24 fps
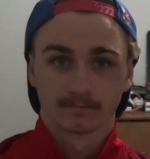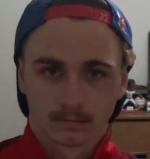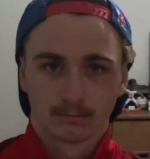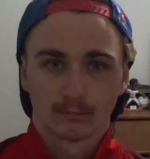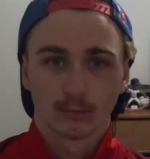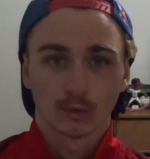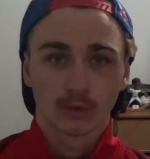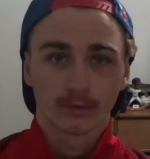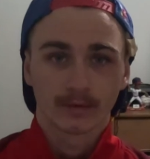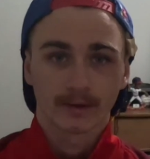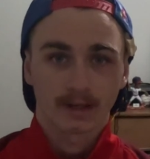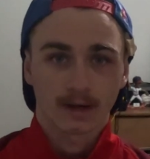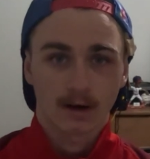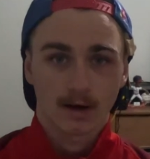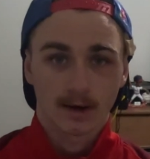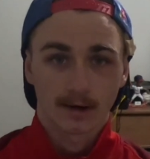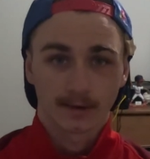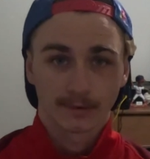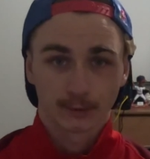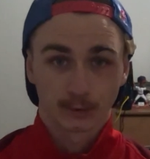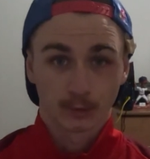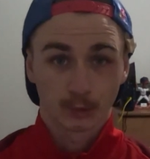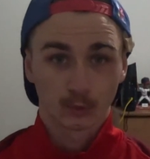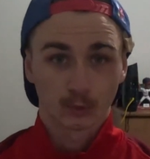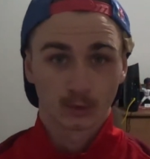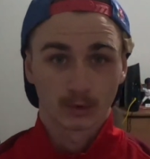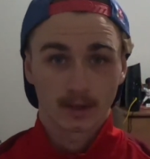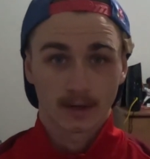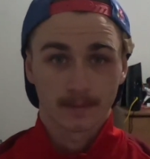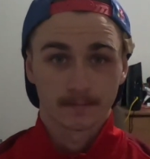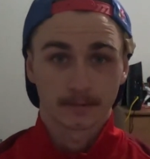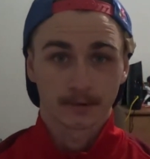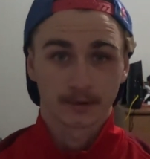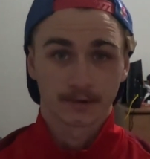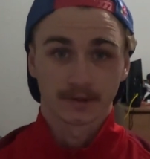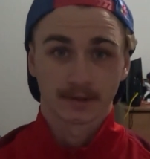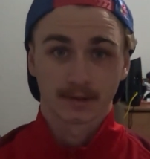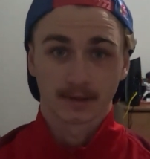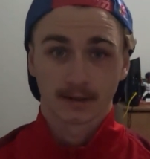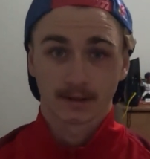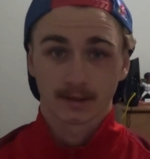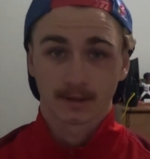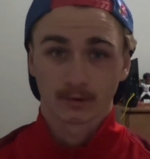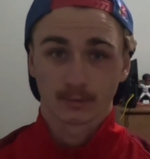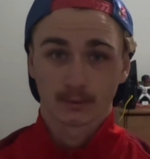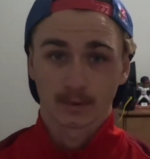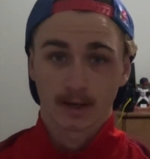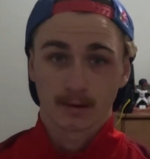Moving on to number
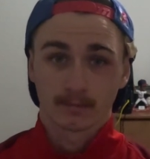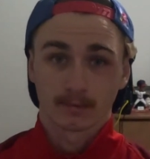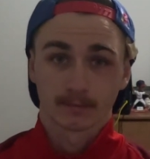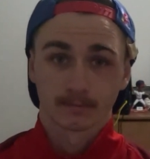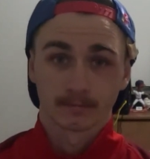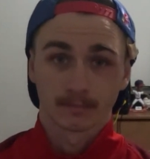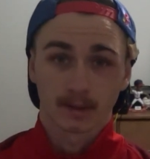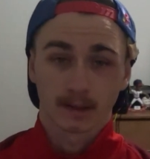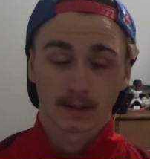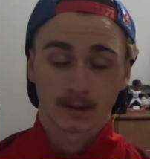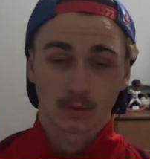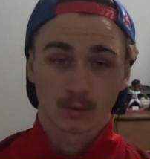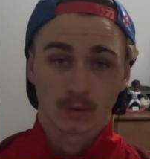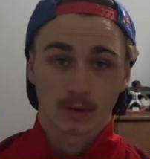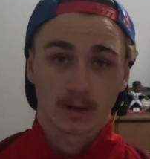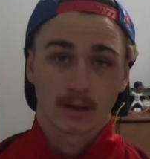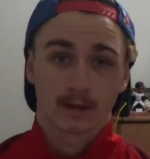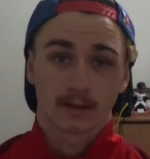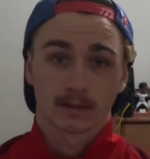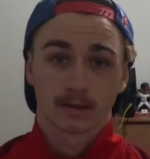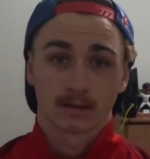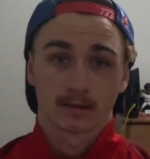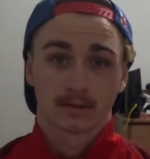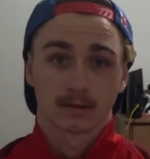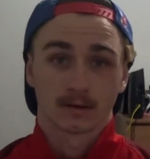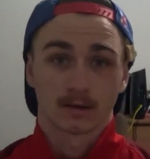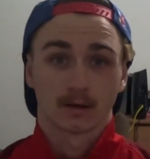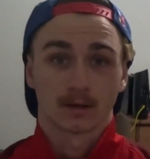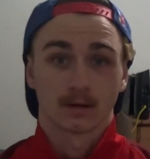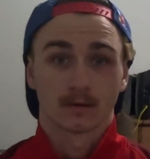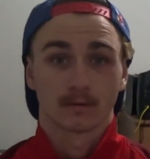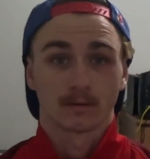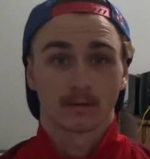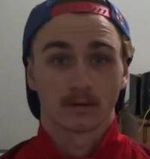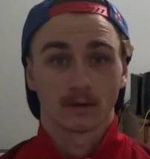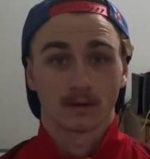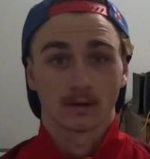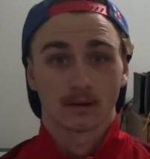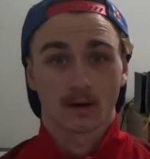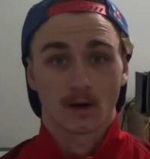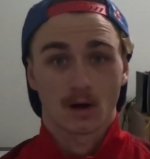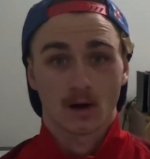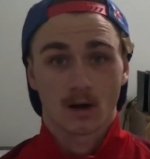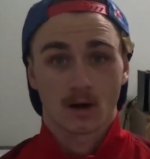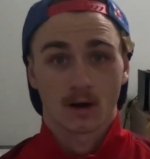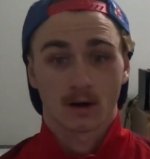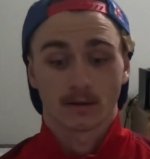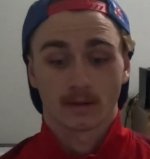6, we have a big one of the
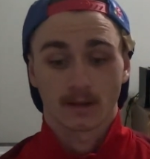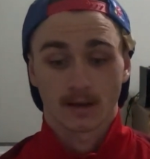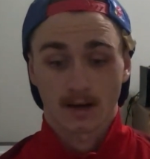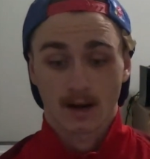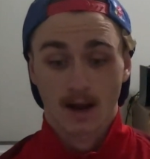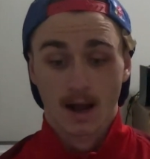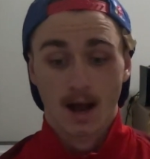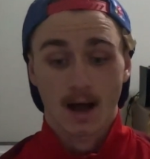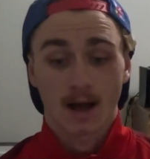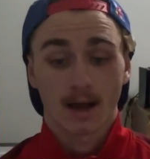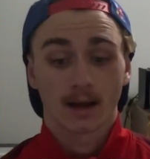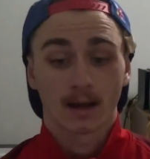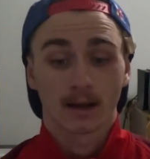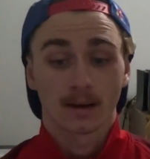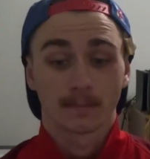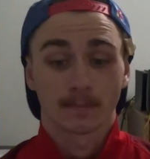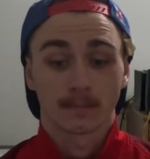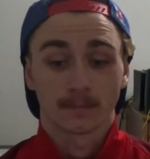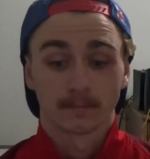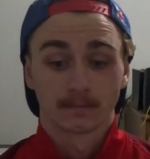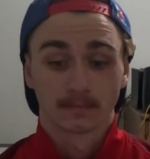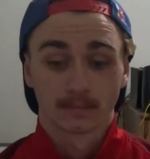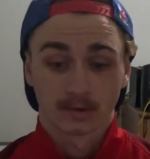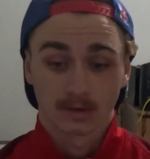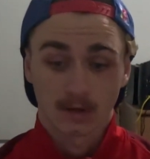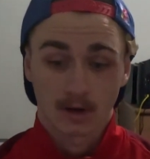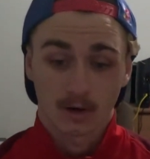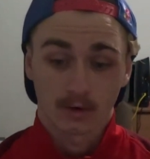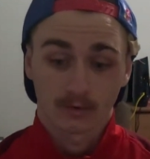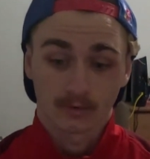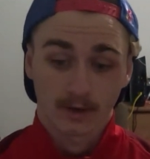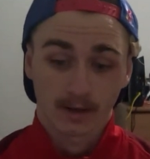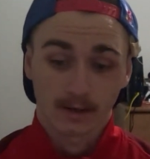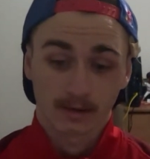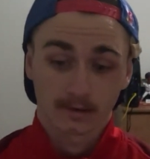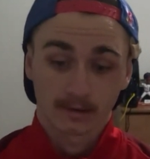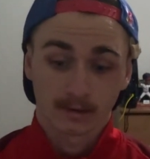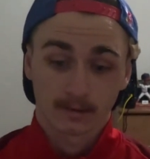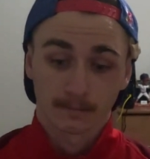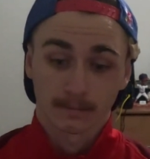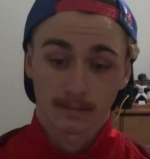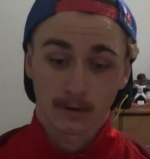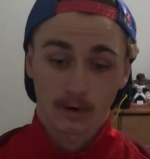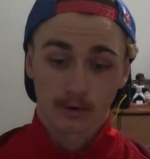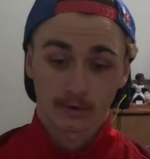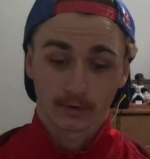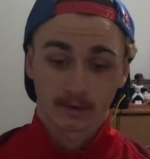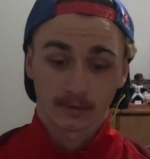car that I saw race in
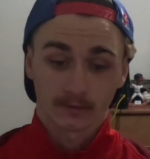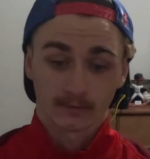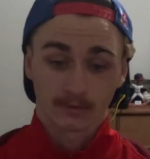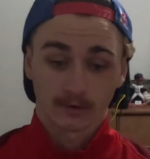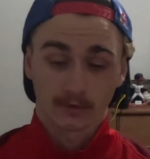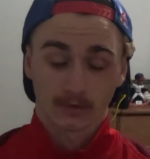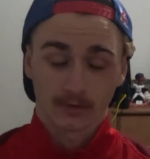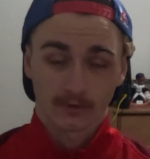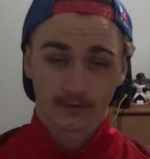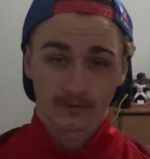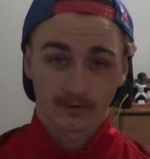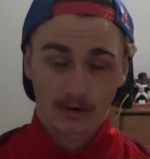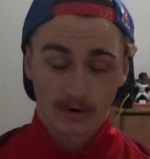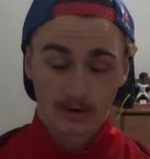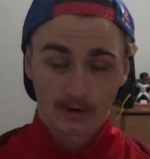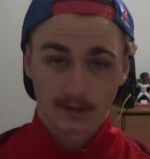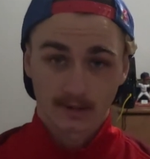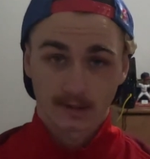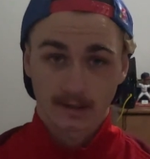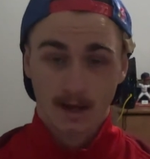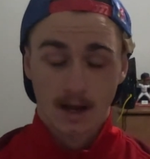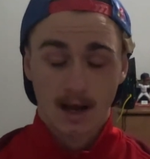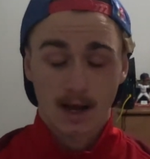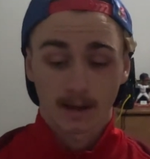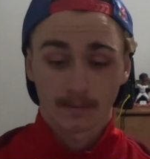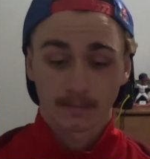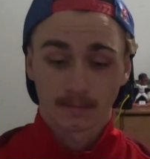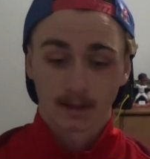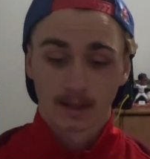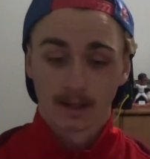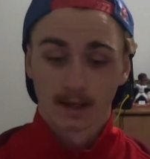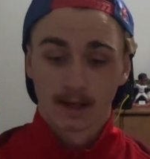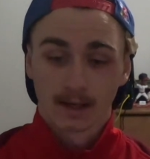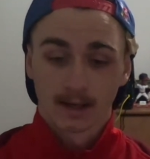person for the first time.